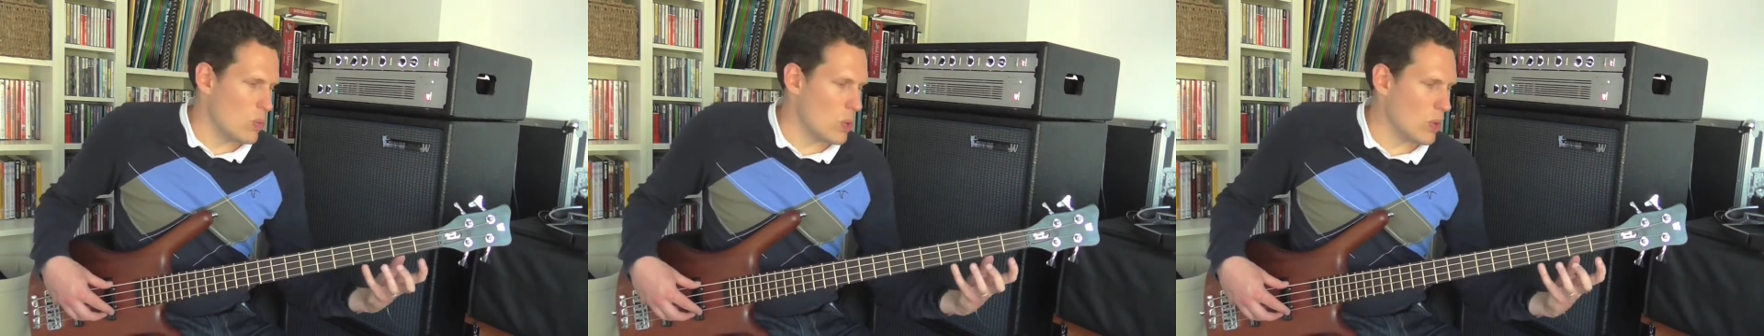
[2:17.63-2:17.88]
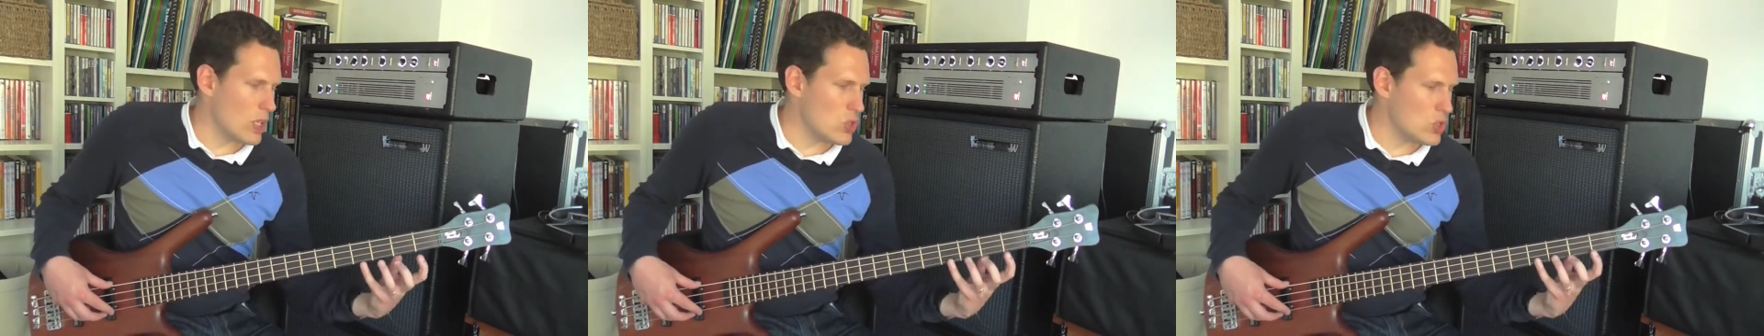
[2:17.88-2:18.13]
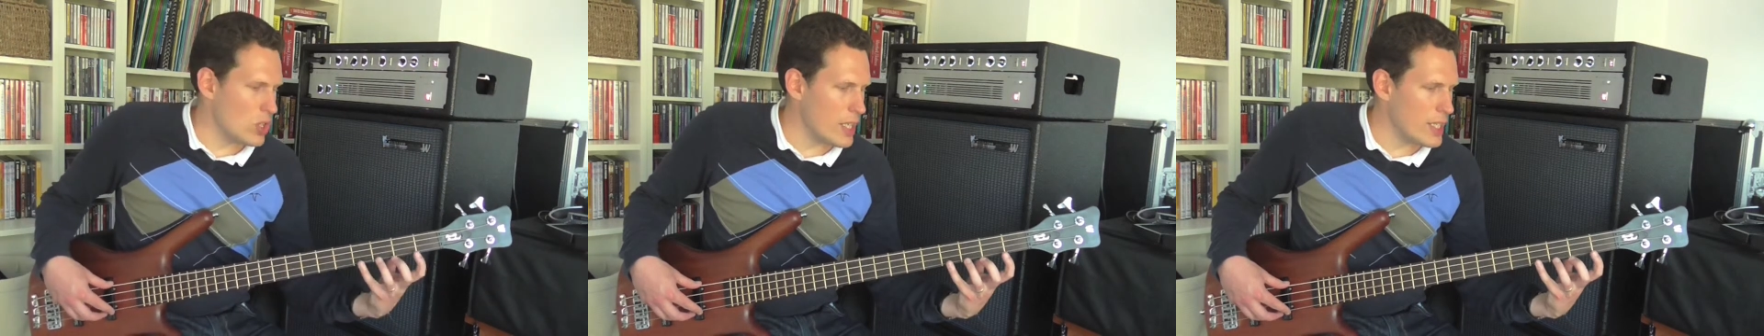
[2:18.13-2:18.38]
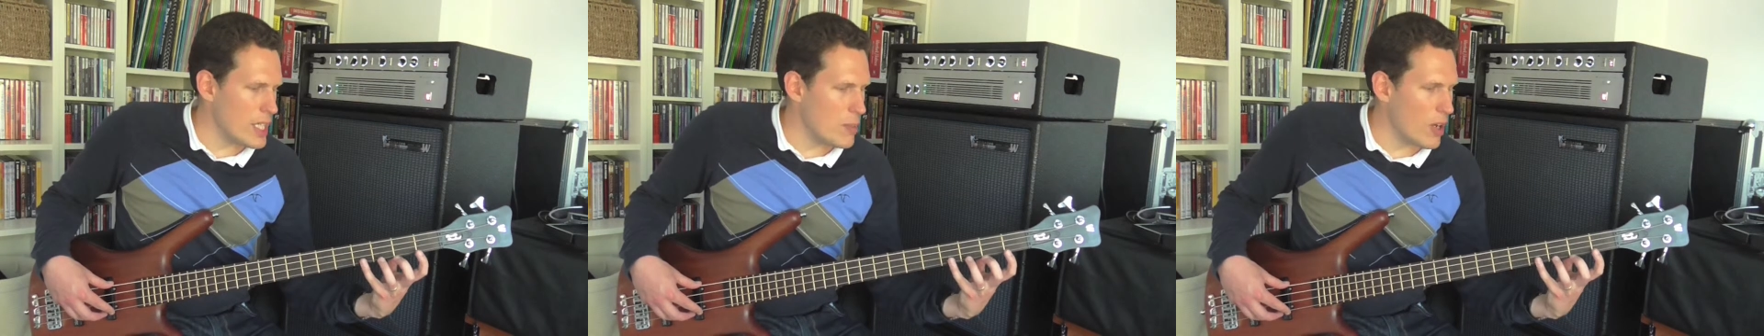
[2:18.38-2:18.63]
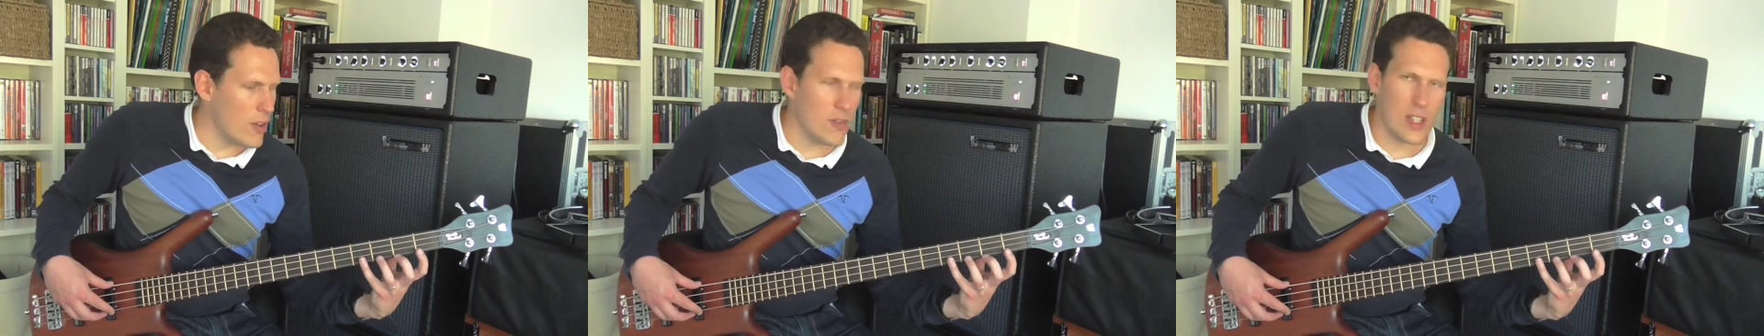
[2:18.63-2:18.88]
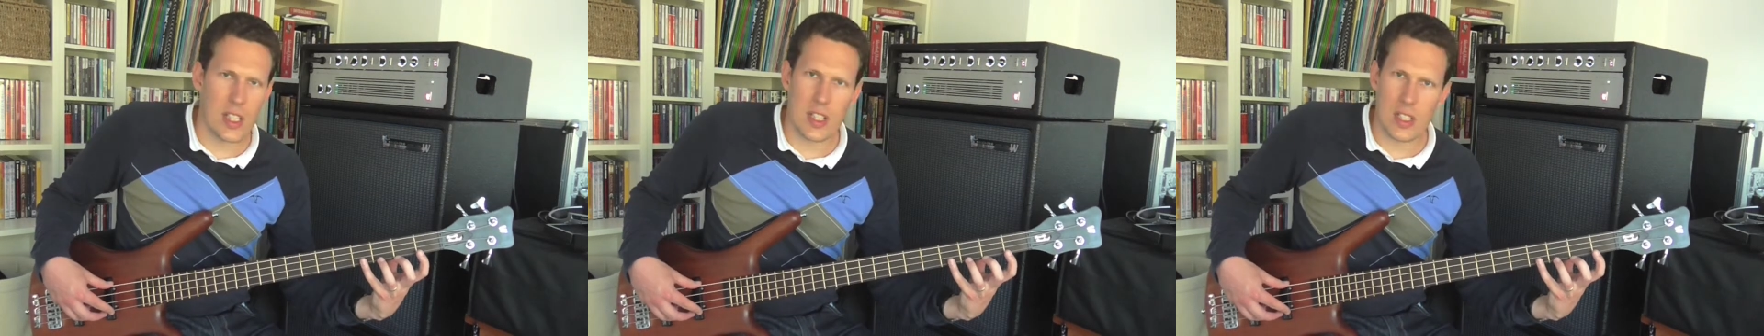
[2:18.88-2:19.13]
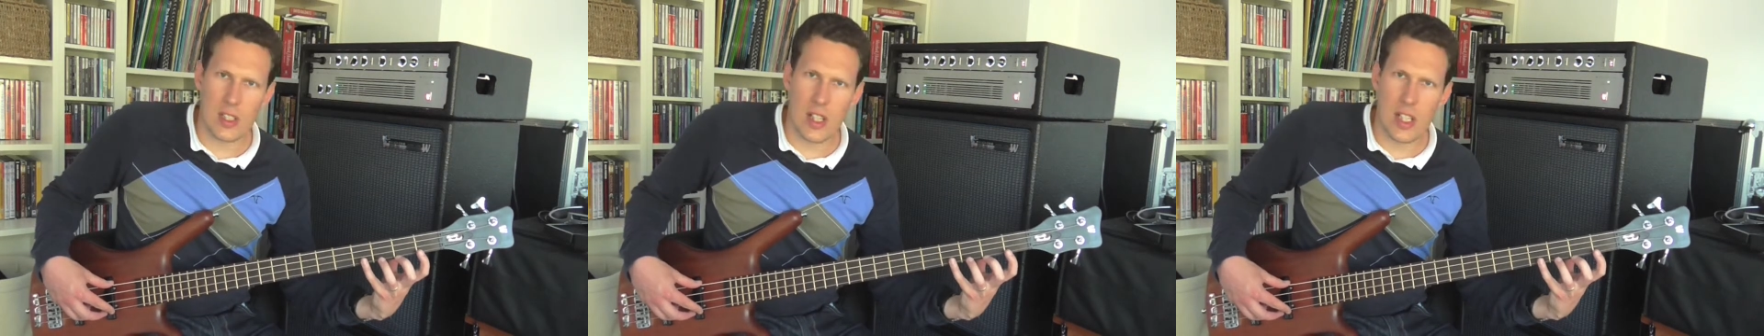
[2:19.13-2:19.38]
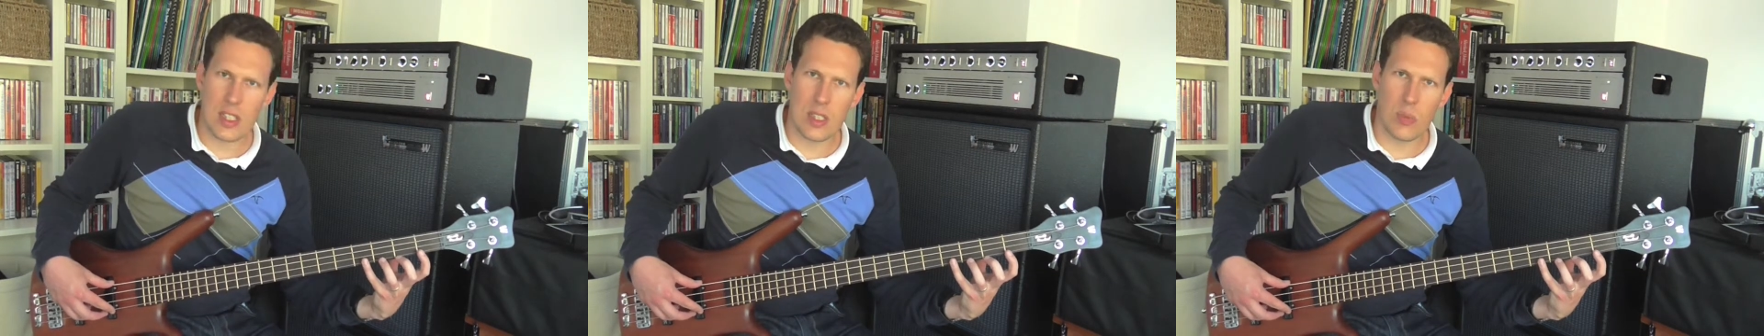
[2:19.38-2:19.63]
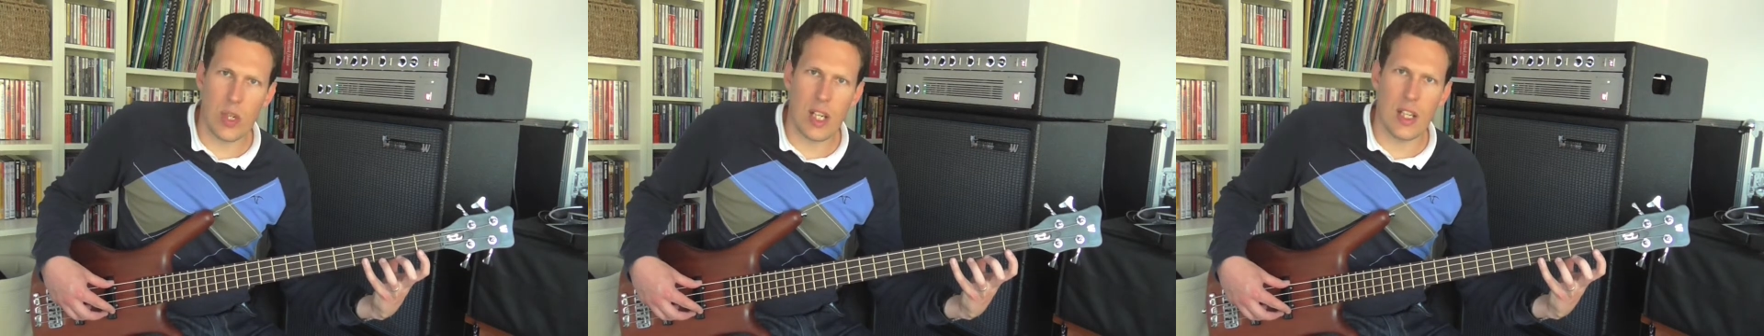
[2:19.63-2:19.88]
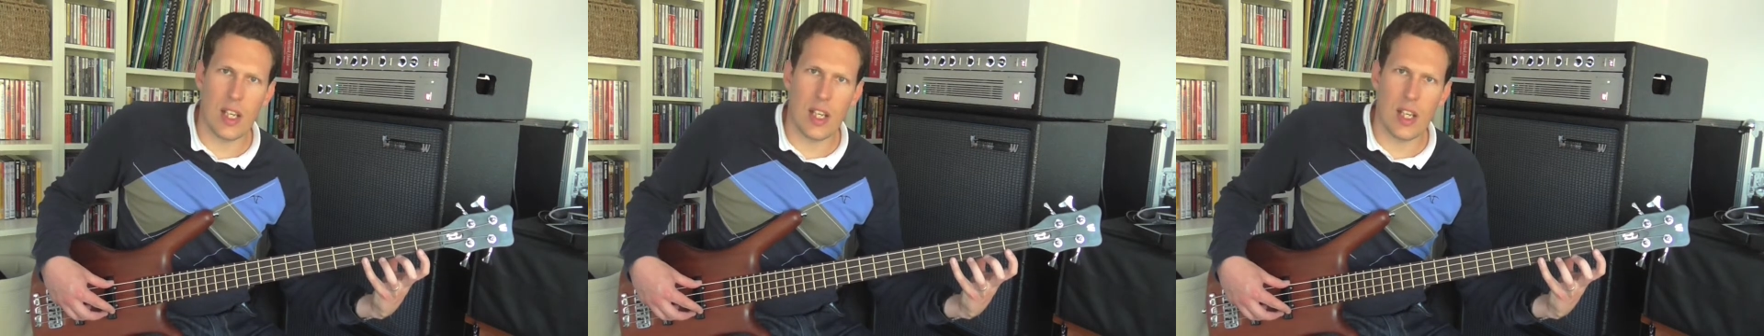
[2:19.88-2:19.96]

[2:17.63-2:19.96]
we want to try and keep our fingers nice and spread